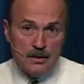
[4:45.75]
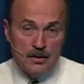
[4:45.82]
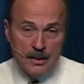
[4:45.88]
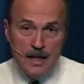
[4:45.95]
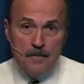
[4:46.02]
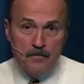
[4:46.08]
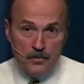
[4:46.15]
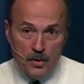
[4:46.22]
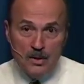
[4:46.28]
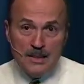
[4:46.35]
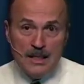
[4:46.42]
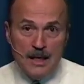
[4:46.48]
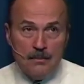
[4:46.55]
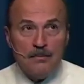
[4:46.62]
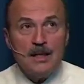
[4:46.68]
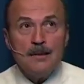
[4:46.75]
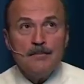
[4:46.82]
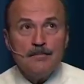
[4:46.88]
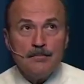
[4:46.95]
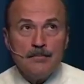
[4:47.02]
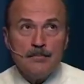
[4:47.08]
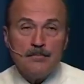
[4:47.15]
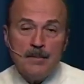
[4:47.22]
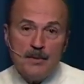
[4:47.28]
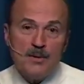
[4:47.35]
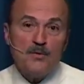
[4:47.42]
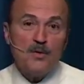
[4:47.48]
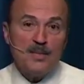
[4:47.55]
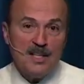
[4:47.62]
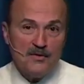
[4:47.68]
Okay, thirteen eight. well, Maybe
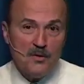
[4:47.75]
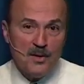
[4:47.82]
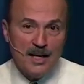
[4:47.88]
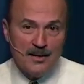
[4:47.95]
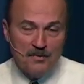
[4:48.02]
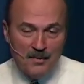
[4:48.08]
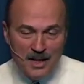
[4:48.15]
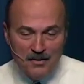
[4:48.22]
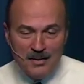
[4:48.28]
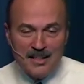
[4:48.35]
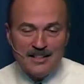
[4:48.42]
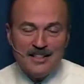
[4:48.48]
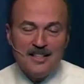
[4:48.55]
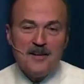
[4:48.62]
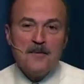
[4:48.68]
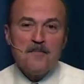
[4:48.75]
it's 14.4 now, whatever it is.